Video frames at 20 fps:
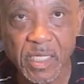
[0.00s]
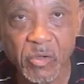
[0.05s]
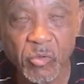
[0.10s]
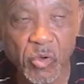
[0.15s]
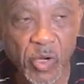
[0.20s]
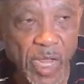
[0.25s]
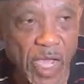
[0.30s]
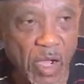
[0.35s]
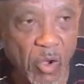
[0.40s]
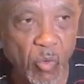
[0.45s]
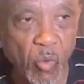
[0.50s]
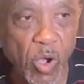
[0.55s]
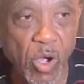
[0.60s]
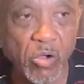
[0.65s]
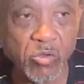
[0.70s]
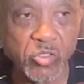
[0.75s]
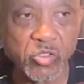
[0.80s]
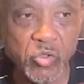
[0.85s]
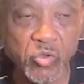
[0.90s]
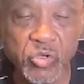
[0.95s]
When I
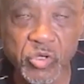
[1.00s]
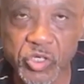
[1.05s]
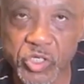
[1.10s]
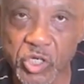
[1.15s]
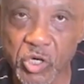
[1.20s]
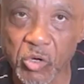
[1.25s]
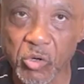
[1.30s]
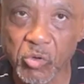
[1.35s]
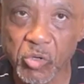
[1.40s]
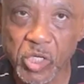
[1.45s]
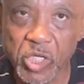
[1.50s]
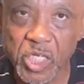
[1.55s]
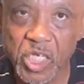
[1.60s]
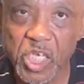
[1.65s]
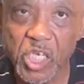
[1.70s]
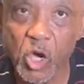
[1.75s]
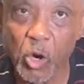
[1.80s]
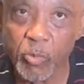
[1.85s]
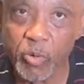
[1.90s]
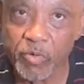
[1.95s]
walked through the door,
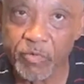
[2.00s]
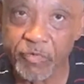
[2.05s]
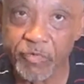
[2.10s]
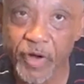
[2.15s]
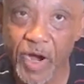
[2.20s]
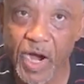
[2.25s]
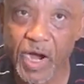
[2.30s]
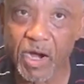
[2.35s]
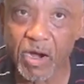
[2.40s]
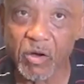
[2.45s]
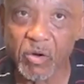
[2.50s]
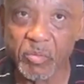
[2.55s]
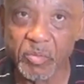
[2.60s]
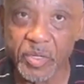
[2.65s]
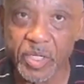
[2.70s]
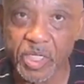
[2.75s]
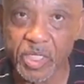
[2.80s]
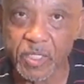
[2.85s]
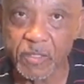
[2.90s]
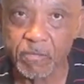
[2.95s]
he opened fire on
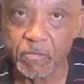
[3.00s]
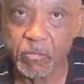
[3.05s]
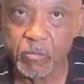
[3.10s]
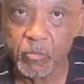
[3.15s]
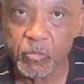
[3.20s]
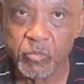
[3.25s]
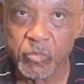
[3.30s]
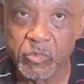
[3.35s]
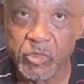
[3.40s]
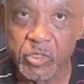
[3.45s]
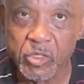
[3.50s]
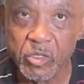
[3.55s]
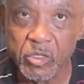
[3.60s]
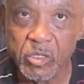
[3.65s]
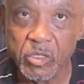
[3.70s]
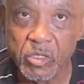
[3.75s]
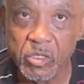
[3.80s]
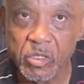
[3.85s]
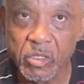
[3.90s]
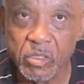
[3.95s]
me.
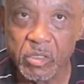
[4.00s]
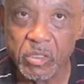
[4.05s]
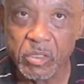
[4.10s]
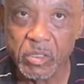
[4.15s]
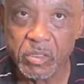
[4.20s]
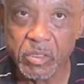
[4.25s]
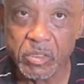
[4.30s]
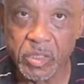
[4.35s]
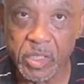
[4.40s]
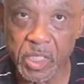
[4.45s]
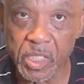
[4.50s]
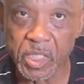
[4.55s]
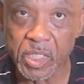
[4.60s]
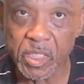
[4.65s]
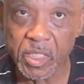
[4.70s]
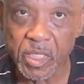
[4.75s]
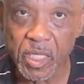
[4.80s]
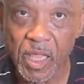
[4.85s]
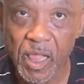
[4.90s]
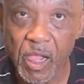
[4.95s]
You
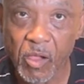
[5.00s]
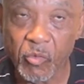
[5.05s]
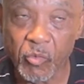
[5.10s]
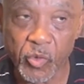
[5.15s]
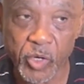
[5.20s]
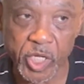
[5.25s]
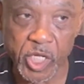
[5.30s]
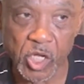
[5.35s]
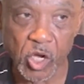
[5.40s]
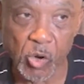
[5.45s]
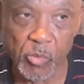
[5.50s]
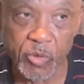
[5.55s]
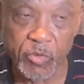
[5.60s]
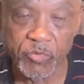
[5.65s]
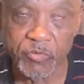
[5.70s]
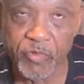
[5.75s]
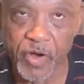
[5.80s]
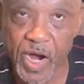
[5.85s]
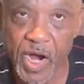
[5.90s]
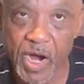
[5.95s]
dig it? When he
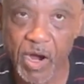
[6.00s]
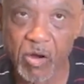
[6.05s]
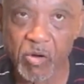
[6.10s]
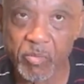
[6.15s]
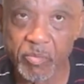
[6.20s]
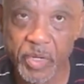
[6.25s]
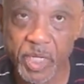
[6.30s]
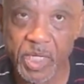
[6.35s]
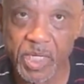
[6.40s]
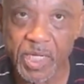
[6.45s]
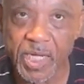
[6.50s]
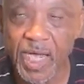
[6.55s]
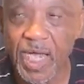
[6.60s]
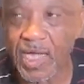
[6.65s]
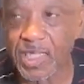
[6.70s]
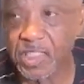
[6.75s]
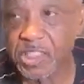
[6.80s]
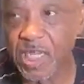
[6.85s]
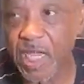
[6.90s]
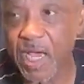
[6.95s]
opened fire on me,
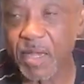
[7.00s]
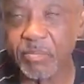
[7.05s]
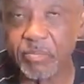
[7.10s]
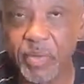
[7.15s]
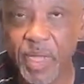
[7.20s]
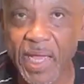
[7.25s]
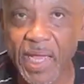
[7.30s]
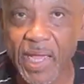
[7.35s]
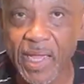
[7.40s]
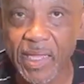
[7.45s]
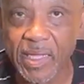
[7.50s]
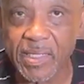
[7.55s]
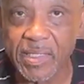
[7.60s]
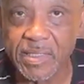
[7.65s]
I shot back